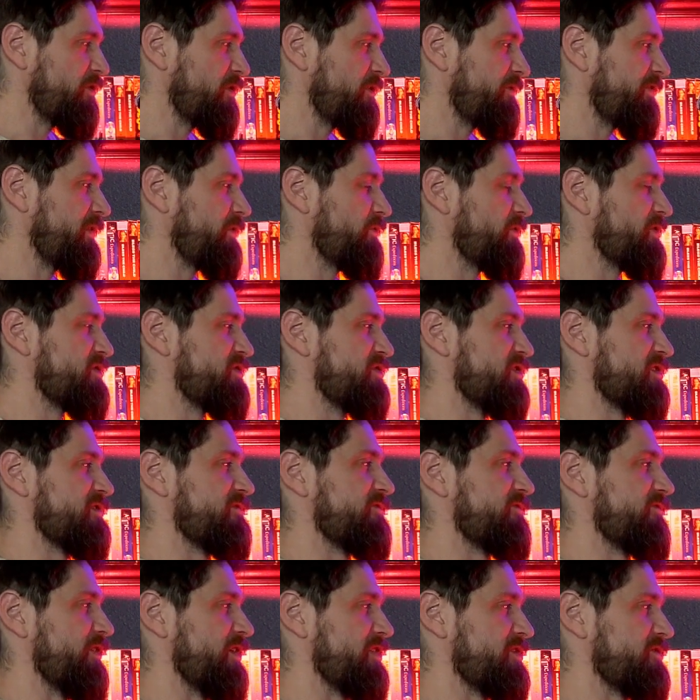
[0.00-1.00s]
movie was just
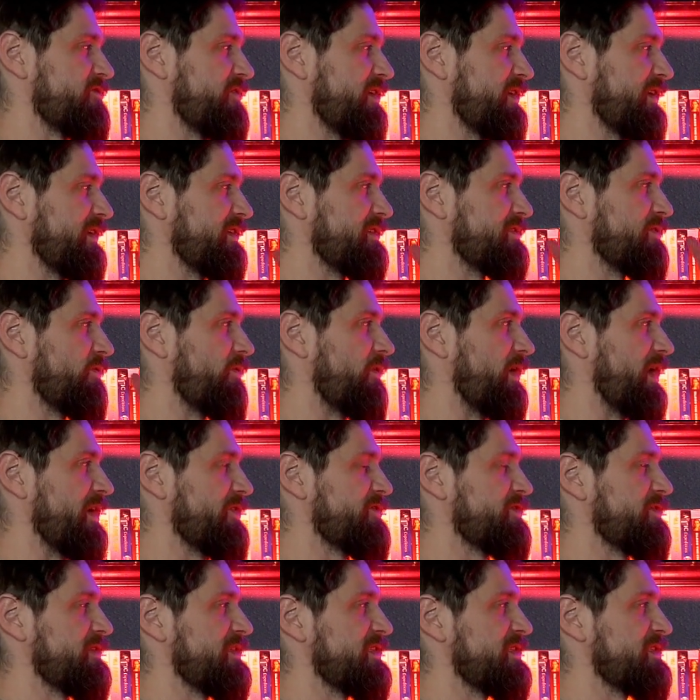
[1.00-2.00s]
frustrating to
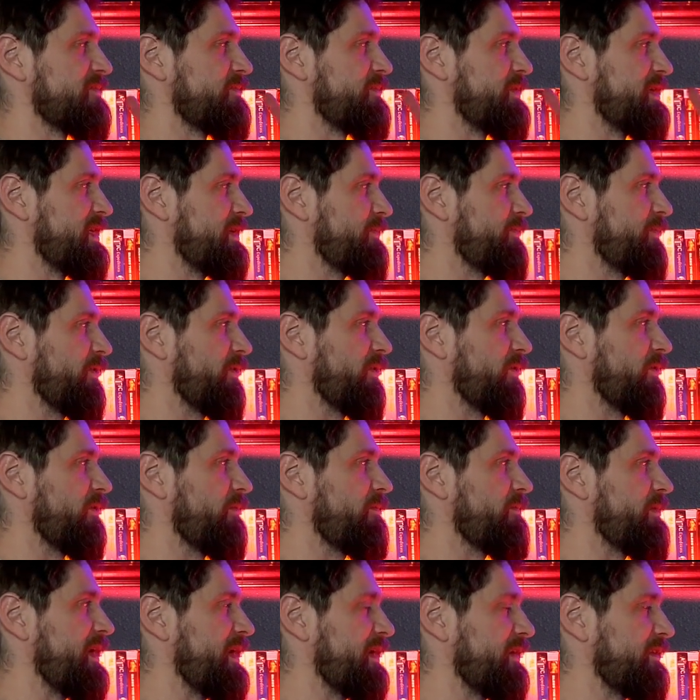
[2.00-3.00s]
watch these people
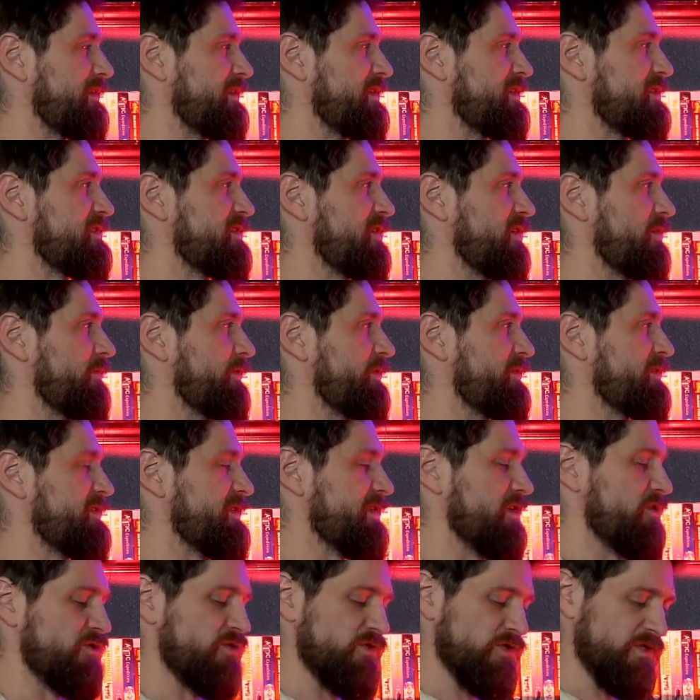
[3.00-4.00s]
make these terrible
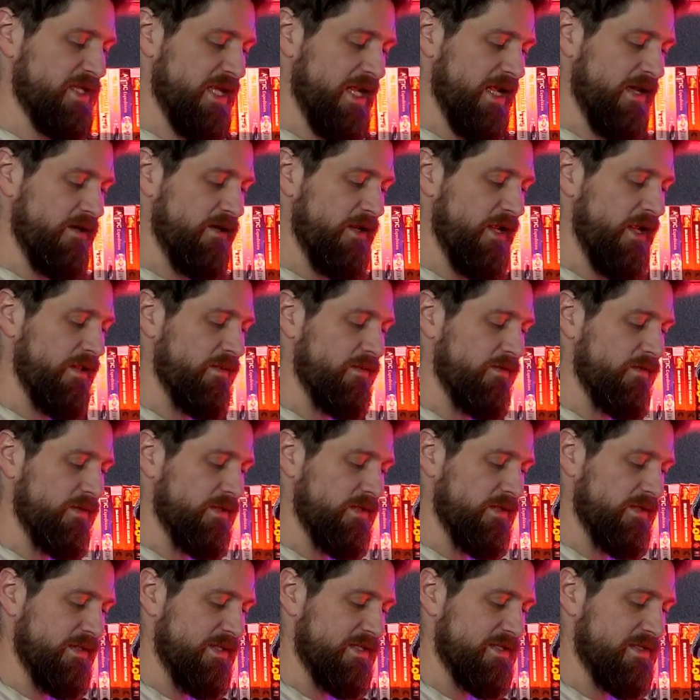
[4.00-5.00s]
decisions.
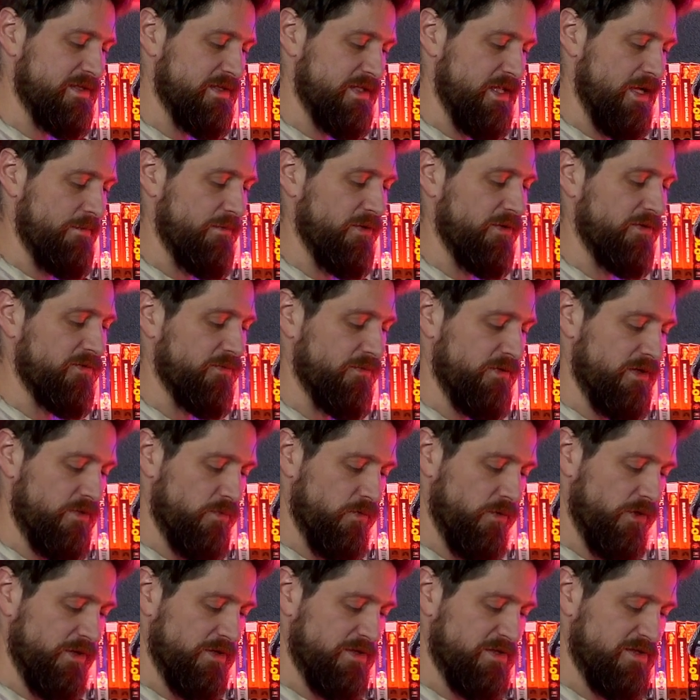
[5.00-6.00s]
And this number 3
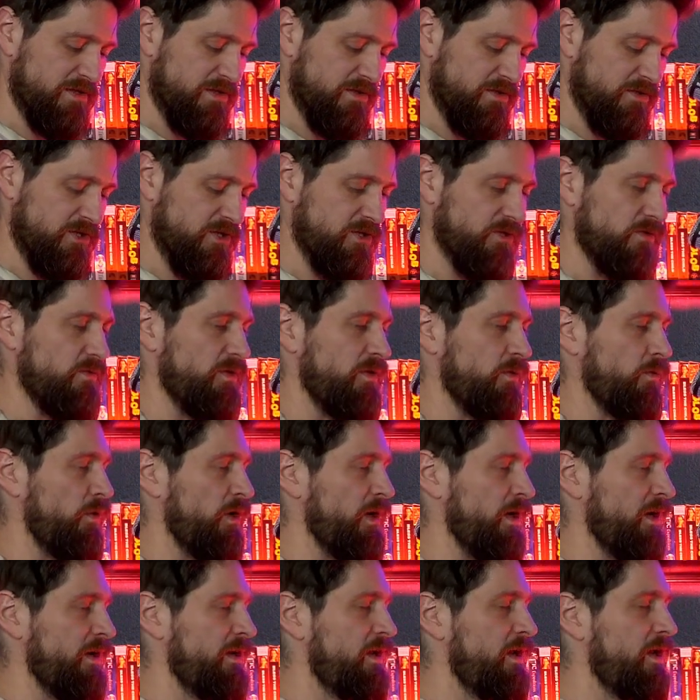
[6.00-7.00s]
worst 2 and
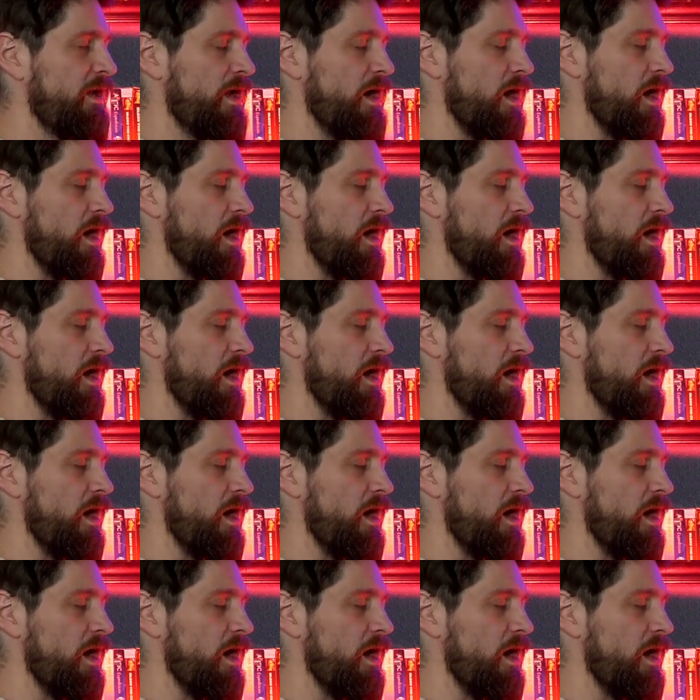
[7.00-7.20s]
1,